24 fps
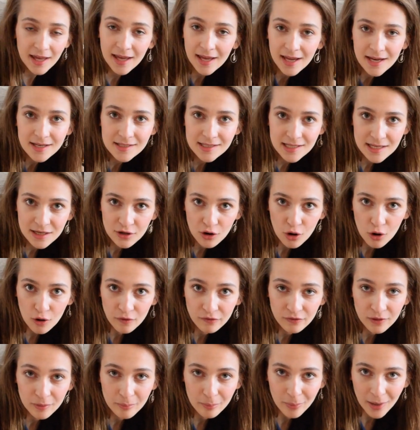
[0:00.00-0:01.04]
18
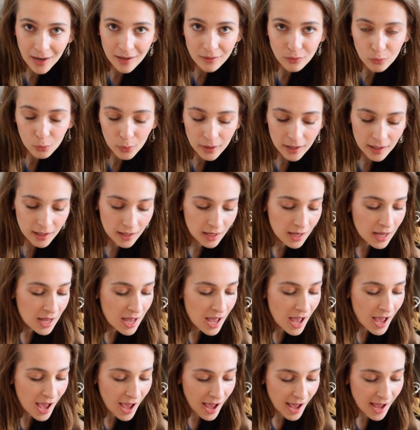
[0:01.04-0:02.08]
of, by the way,
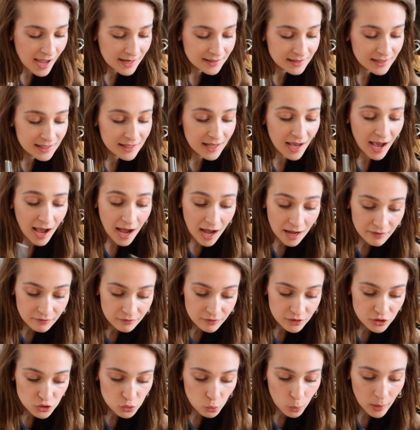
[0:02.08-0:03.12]
and the
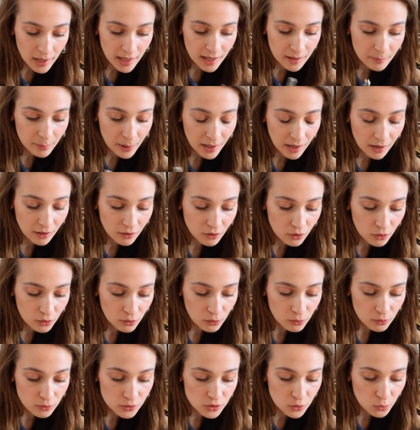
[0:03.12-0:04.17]
average weight per
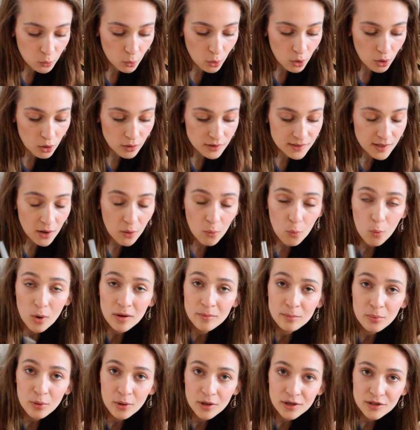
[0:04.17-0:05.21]
coat was
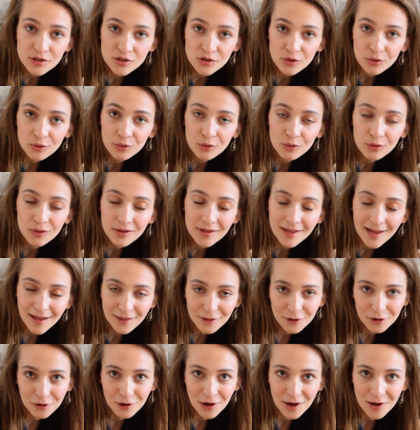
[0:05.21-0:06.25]
1.2
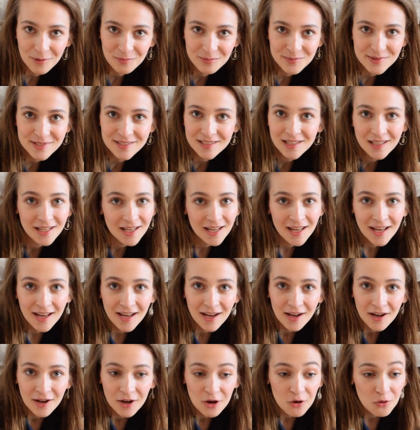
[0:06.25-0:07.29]
kilograms.
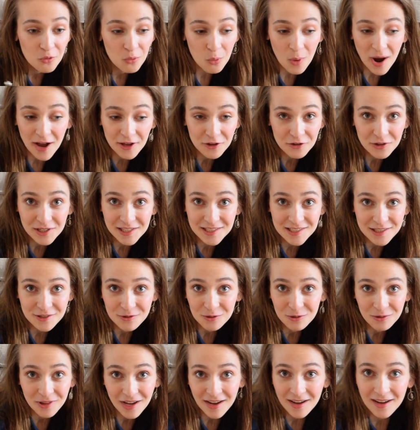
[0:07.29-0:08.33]
Why you need to
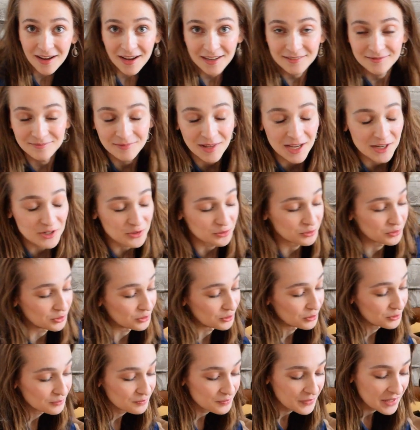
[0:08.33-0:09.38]
know that, I don't
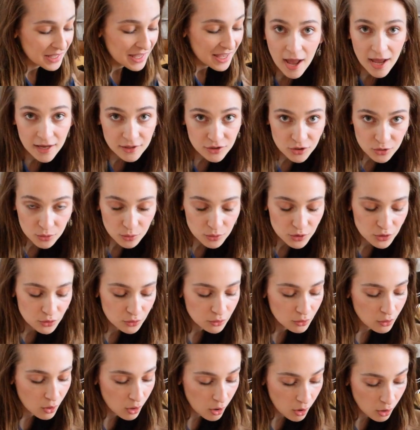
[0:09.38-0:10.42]
know. In
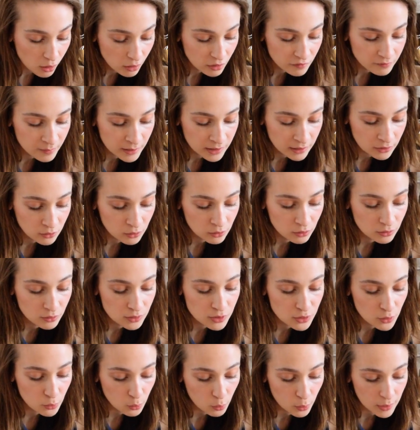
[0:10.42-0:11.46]
total, all of my
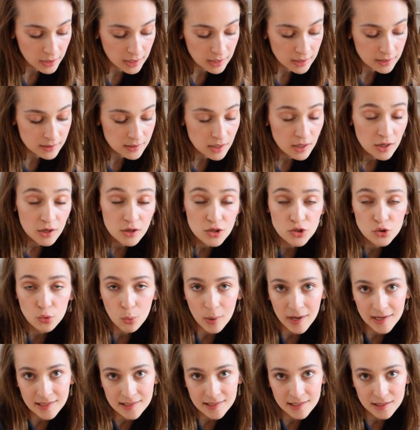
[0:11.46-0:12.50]
coats weighed
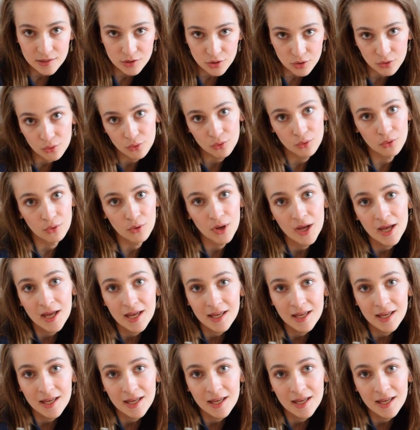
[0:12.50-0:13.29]
22